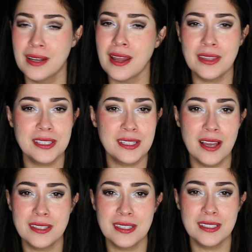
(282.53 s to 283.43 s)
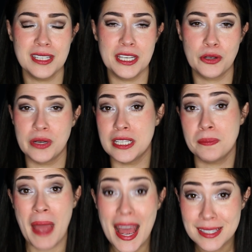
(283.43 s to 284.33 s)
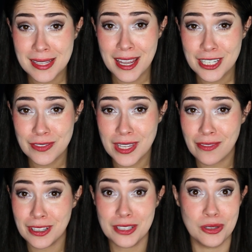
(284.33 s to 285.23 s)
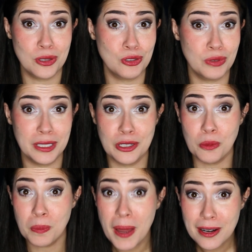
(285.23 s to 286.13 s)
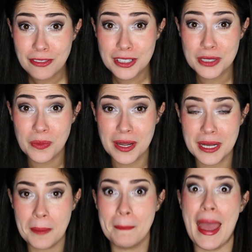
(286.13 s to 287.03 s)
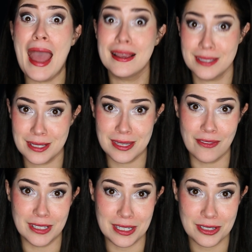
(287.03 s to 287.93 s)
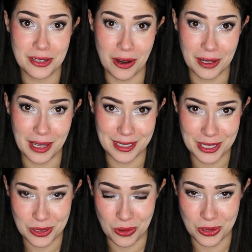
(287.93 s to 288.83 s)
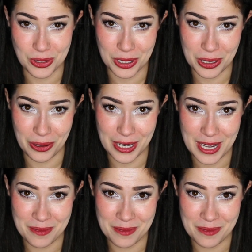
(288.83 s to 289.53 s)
Now, this doesn't increase past the age of 70, so there's really no benefit to waiting past 70 to start collecting Social Security.